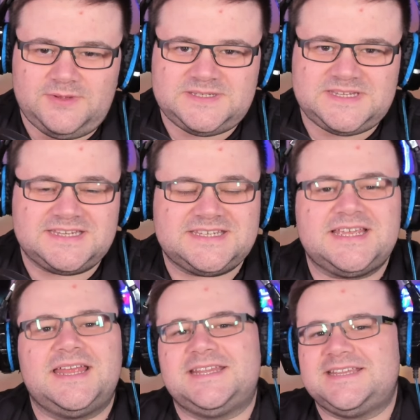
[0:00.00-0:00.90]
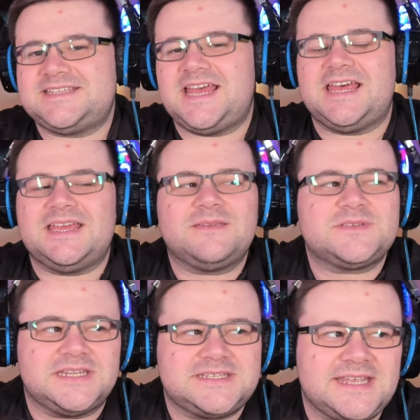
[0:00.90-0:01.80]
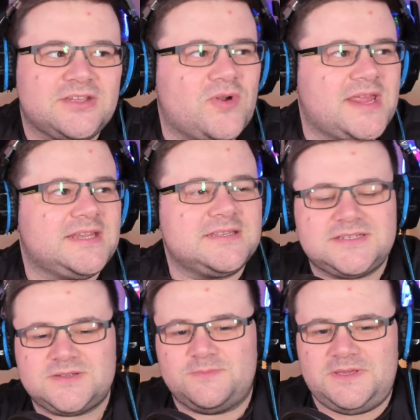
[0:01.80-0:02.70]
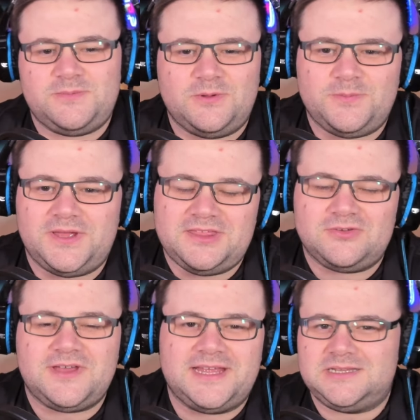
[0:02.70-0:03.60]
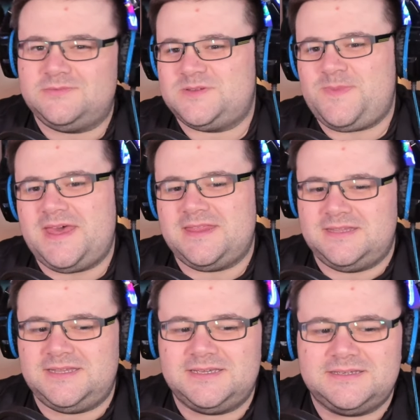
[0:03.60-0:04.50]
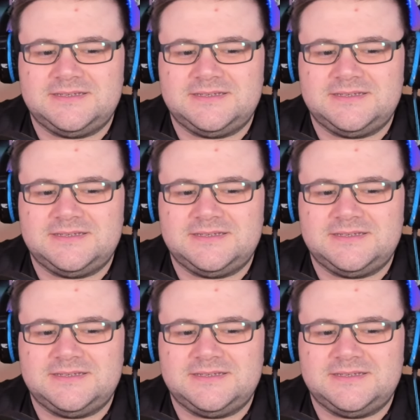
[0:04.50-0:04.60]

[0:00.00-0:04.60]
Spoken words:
it's a sign of the times and it's ingrained in some people, but I thought Eleanor was better than that.